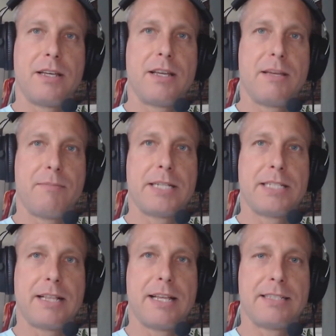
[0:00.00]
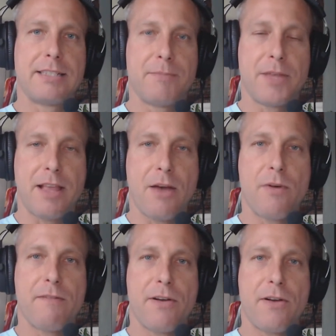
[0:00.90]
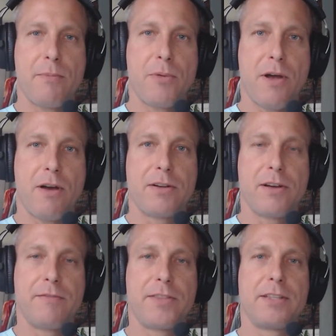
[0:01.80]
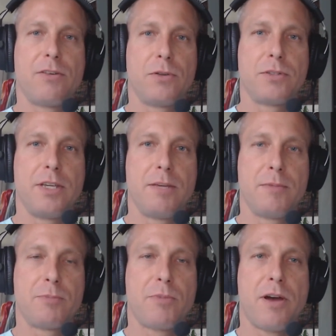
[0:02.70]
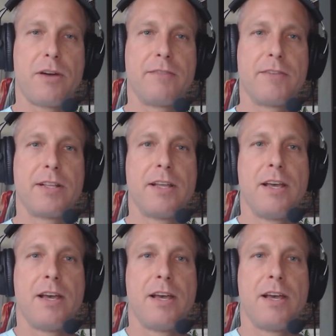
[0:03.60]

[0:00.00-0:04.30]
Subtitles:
Basically, it's something that we're very proud of. The whole team is proud of it.